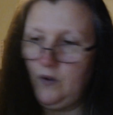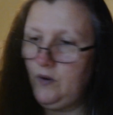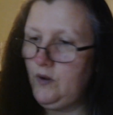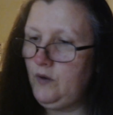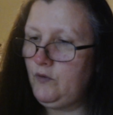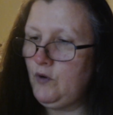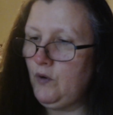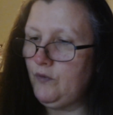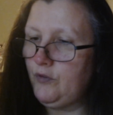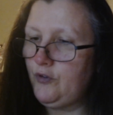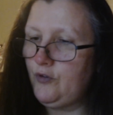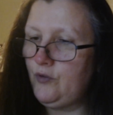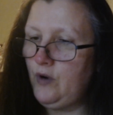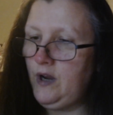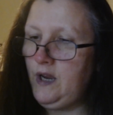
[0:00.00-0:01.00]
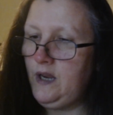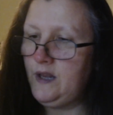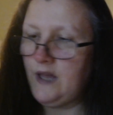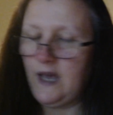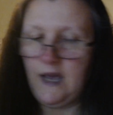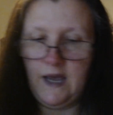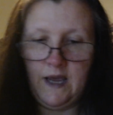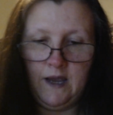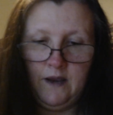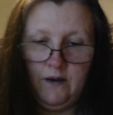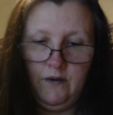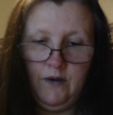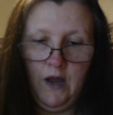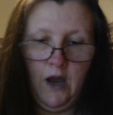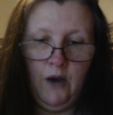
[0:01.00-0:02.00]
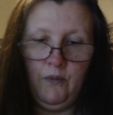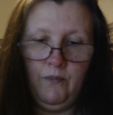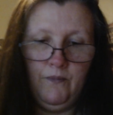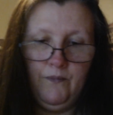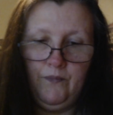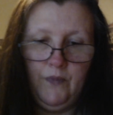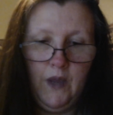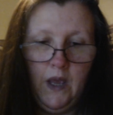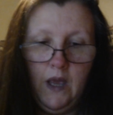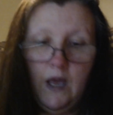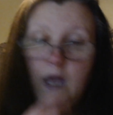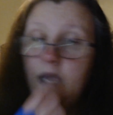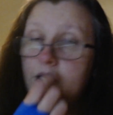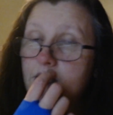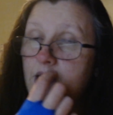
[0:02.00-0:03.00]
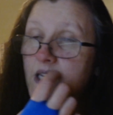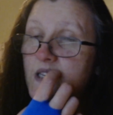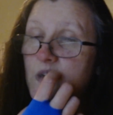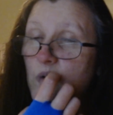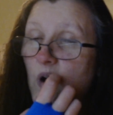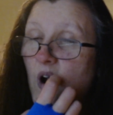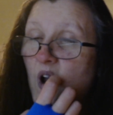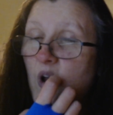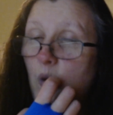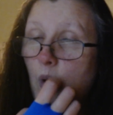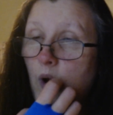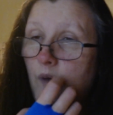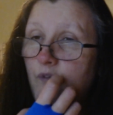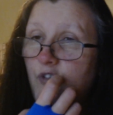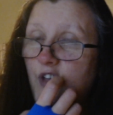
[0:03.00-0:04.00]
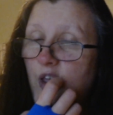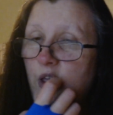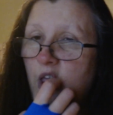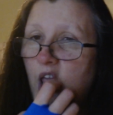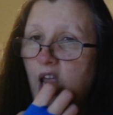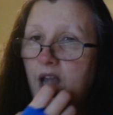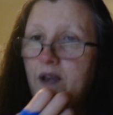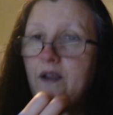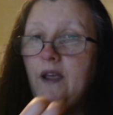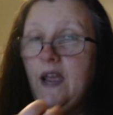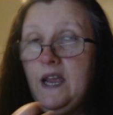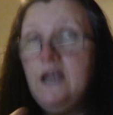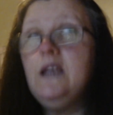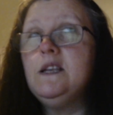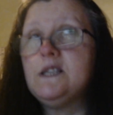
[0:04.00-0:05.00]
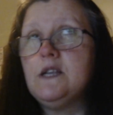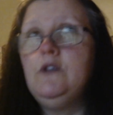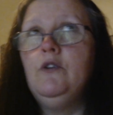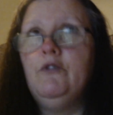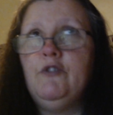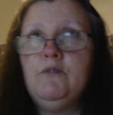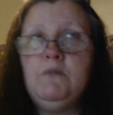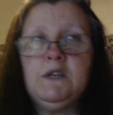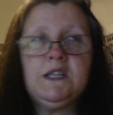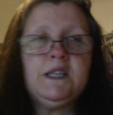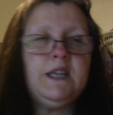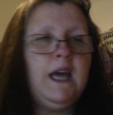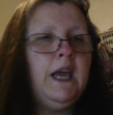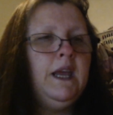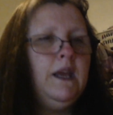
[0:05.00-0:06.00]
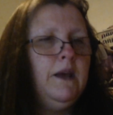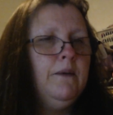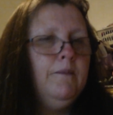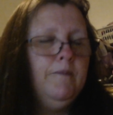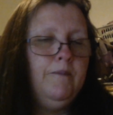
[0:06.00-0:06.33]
you've got 3 there. No, it is right what I'm thinking. It is another mistake,